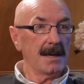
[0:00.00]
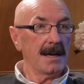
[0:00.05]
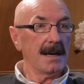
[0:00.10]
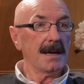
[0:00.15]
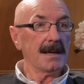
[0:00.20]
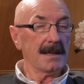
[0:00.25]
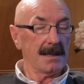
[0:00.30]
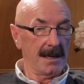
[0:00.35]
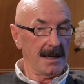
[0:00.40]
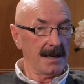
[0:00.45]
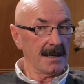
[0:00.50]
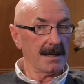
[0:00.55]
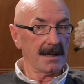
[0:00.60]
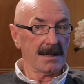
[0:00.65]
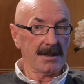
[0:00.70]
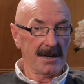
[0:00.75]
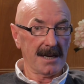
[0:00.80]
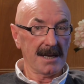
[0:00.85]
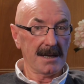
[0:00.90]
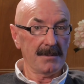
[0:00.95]
Yeah,
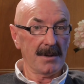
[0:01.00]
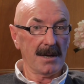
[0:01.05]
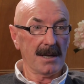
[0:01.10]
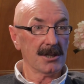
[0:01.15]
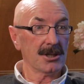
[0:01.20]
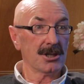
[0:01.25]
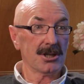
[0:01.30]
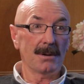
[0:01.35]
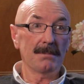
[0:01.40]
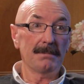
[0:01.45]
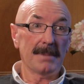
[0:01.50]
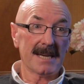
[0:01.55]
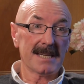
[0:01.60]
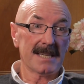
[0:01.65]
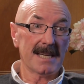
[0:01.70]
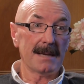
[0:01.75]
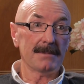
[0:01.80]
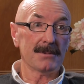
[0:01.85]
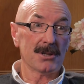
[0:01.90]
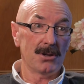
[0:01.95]
incredible. And some
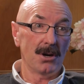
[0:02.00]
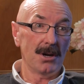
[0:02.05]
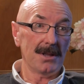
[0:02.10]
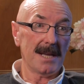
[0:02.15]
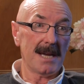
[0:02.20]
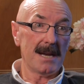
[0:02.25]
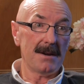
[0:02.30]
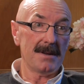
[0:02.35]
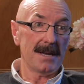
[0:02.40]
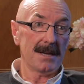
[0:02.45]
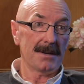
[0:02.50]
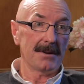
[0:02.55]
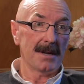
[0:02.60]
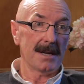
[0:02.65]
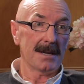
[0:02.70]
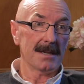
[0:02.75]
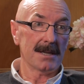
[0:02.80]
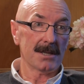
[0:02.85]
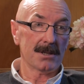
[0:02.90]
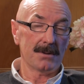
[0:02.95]
big teams not there,
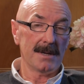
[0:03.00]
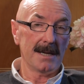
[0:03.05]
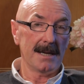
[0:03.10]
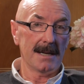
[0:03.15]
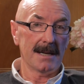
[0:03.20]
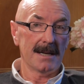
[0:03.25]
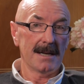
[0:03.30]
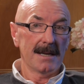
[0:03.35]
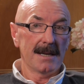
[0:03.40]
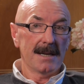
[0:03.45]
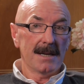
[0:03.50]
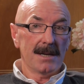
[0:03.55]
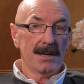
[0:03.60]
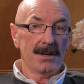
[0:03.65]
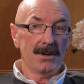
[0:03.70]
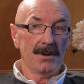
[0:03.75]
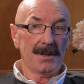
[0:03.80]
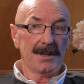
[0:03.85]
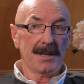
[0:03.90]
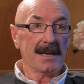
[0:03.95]
Adrian, as well.
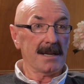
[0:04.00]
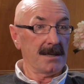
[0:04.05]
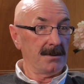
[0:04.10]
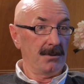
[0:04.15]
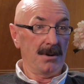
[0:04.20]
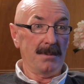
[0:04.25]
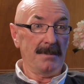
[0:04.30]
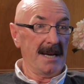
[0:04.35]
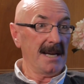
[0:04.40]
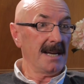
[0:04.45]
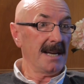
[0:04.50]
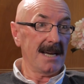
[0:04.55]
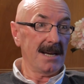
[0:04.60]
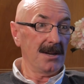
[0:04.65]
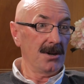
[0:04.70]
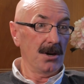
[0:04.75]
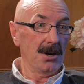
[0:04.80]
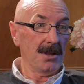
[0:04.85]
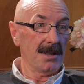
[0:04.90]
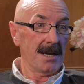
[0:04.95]
No, I think in
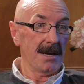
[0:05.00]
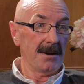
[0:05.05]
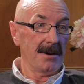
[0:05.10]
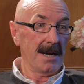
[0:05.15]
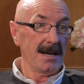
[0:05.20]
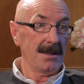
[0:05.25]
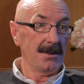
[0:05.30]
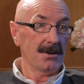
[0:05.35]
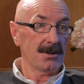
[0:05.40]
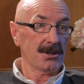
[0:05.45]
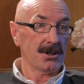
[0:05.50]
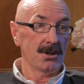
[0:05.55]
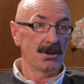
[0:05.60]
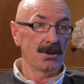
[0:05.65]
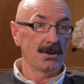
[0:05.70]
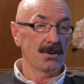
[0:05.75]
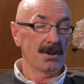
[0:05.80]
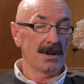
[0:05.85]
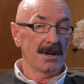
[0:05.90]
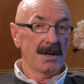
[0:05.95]
Romania not there either.
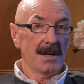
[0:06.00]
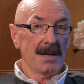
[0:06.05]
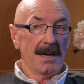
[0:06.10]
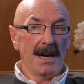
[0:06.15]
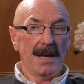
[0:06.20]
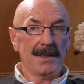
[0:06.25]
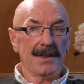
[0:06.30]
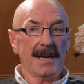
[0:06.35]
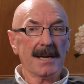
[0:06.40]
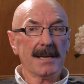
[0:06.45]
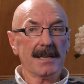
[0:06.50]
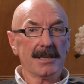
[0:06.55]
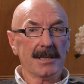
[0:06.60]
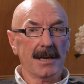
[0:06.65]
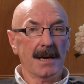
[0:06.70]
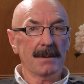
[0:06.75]
So I think it's